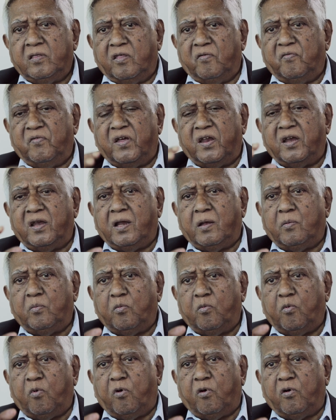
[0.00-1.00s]
The
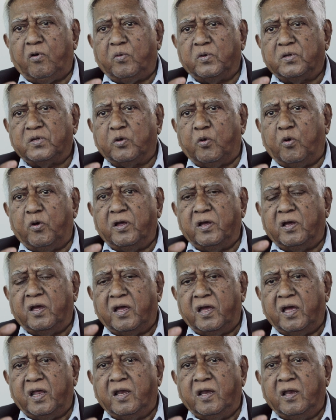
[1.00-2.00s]
Vietnam War was going
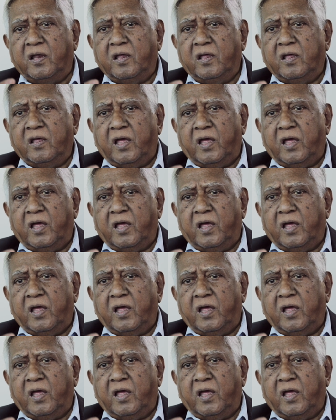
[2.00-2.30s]
ahead,